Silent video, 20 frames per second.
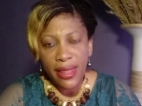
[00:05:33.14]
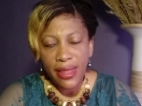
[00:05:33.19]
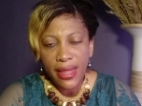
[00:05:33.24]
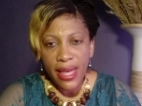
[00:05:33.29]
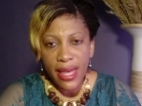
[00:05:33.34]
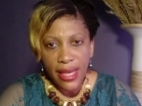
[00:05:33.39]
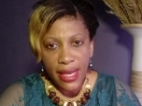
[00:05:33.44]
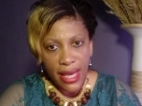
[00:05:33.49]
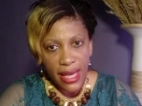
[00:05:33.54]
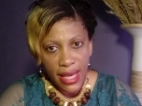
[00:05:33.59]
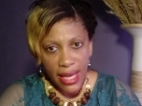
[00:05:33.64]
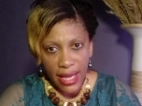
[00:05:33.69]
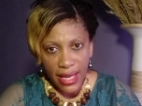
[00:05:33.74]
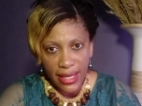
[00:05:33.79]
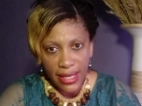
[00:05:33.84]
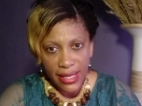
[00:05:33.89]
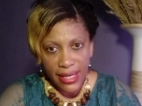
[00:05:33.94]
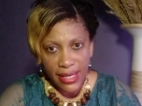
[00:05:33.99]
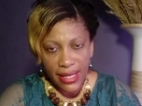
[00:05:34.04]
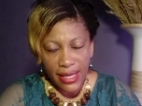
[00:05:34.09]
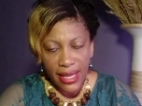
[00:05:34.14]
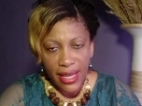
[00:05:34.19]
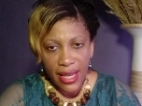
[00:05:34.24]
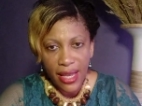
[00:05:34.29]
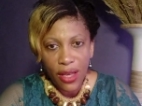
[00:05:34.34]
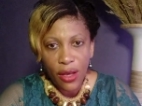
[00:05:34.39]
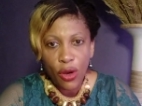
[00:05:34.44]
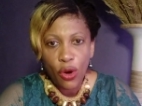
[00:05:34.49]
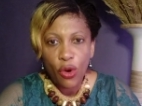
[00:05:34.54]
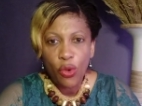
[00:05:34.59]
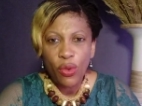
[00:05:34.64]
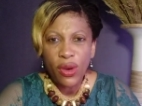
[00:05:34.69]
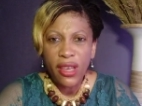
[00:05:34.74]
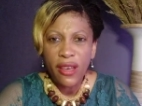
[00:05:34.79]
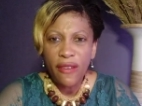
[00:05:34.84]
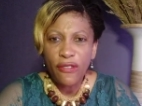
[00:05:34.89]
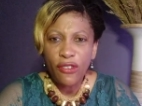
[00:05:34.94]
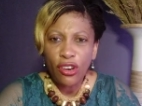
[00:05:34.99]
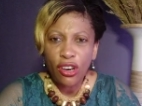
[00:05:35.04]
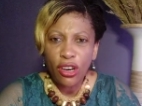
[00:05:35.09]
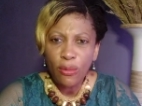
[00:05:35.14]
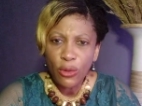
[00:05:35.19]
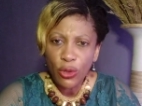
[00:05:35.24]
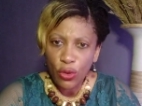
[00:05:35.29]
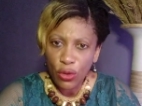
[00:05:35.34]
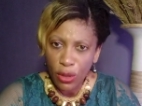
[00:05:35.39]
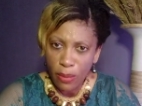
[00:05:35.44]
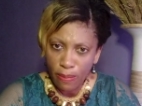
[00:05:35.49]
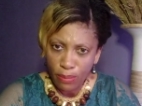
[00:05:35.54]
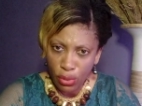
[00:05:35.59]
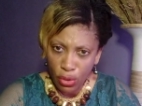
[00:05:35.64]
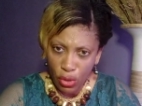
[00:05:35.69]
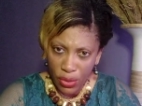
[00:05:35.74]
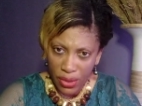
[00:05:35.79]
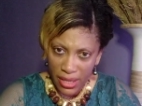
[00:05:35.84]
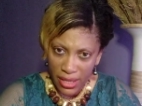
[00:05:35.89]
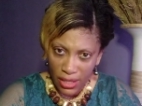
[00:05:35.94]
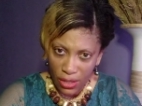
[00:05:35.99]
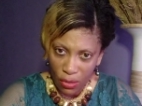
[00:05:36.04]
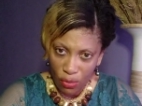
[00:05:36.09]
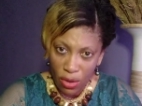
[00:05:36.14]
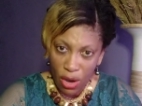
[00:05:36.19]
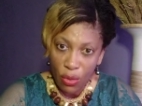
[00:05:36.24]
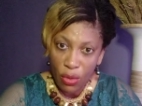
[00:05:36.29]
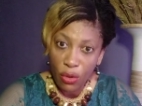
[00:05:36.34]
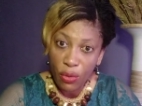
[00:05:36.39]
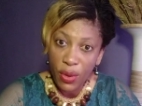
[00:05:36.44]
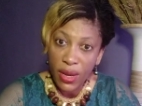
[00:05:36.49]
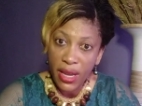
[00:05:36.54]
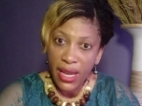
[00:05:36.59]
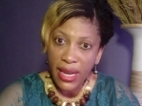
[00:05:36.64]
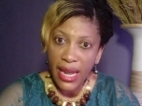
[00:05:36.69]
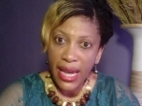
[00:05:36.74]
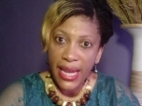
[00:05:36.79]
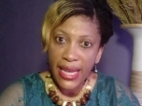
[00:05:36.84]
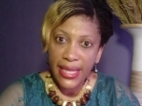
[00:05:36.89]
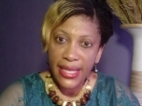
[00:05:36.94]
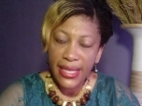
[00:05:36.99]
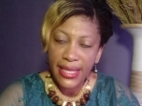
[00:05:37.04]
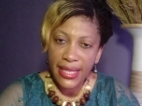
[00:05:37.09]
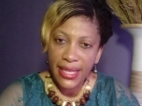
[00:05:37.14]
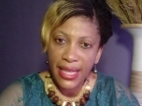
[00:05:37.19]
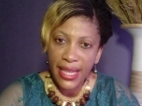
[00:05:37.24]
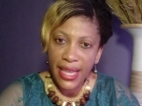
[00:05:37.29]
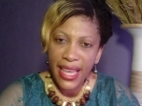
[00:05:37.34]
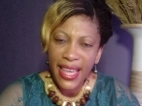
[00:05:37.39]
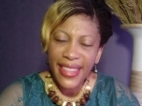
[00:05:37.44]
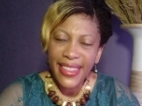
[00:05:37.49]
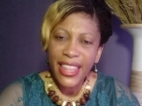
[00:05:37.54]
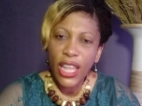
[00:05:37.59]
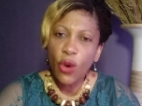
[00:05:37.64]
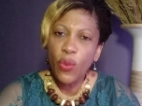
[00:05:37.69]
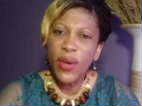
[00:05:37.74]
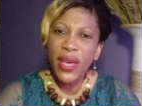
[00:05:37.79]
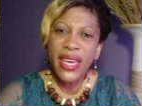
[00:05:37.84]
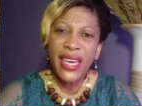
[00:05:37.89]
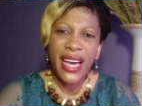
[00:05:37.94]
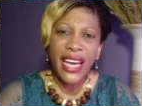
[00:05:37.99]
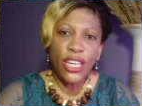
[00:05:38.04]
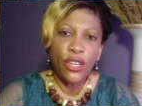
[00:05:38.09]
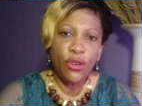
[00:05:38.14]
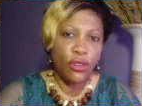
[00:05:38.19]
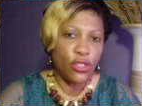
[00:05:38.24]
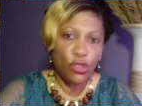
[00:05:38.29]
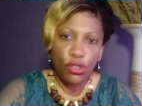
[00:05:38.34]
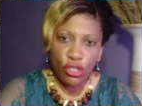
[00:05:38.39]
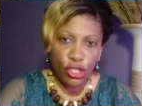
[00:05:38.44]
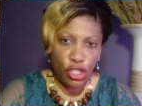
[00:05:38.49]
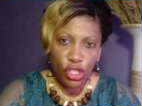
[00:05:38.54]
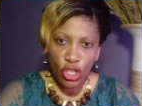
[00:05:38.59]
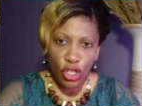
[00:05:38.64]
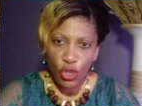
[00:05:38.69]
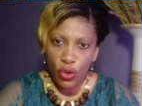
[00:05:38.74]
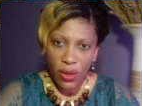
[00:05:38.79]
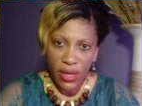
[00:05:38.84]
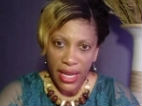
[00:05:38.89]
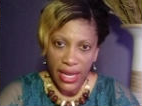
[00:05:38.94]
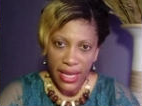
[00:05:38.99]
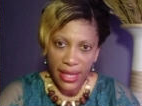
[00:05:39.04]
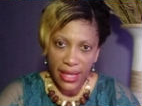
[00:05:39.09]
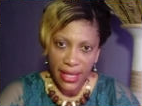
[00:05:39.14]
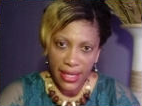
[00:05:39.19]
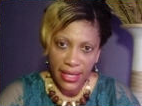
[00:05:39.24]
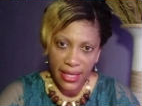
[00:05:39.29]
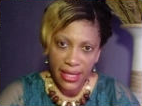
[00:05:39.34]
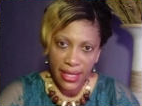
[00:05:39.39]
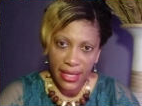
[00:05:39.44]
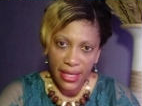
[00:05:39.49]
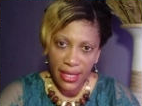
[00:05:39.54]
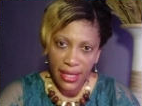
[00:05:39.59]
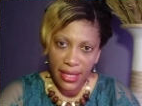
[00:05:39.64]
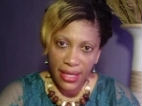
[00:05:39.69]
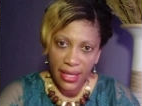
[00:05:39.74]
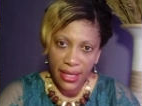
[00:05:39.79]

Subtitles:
thinking is, we have come to the point where we realize that we cannot continue like this.